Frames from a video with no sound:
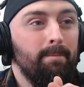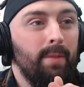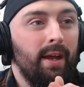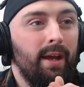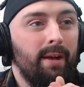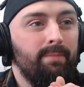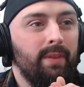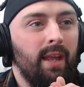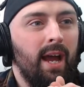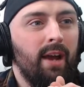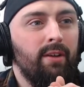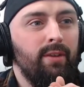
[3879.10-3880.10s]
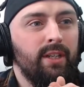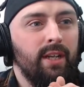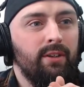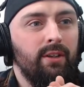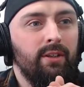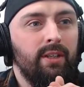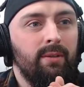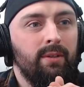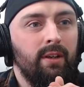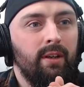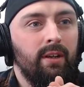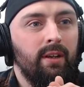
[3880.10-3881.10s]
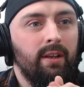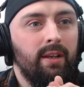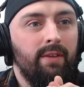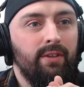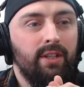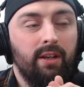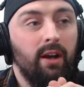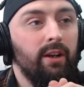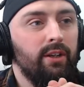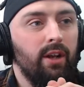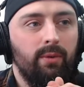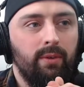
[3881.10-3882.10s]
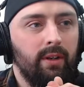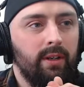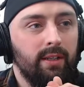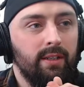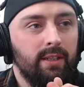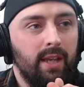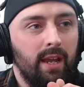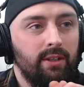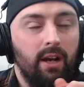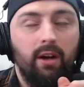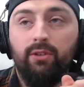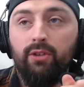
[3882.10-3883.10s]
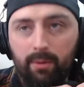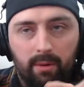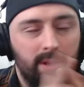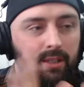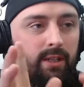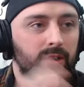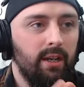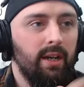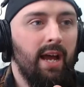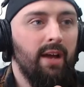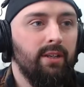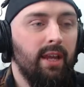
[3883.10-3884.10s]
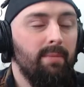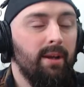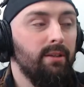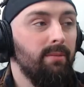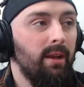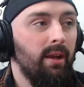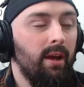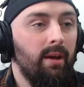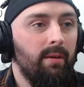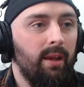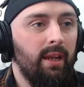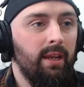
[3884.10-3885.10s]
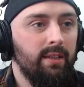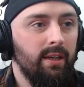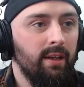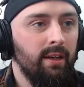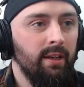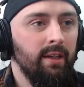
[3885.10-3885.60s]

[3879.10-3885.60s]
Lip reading: How can I reach out to you? You seem to never check. I don't, Desert Sketch. I'll drop you a message and how to get back to me easier.